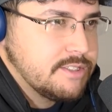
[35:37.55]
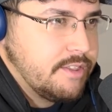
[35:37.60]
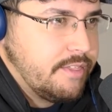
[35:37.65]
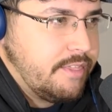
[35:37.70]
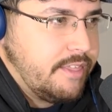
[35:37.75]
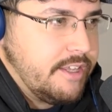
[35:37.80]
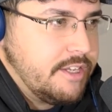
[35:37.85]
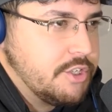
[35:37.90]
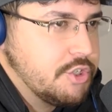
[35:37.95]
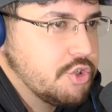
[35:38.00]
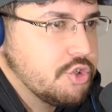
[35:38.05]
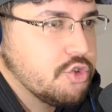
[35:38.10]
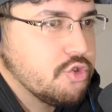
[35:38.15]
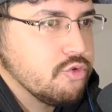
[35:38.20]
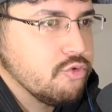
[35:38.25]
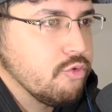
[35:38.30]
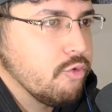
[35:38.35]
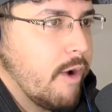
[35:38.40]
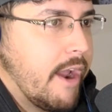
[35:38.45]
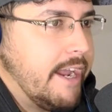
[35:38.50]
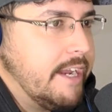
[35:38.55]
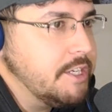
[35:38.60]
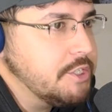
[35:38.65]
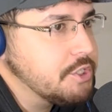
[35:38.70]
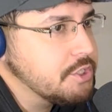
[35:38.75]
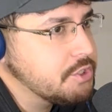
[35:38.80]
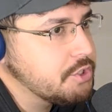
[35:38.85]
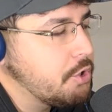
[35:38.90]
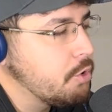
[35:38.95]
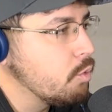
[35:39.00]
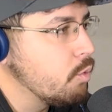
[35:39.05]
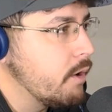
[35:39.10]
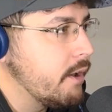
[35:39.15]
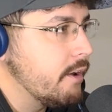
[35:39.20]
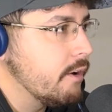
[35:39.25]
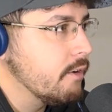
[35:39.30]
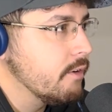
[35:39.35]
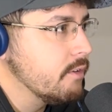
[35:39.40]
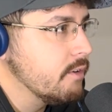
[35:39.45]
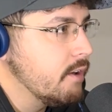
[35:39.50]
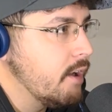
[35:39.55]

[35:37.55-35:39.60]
the strangest career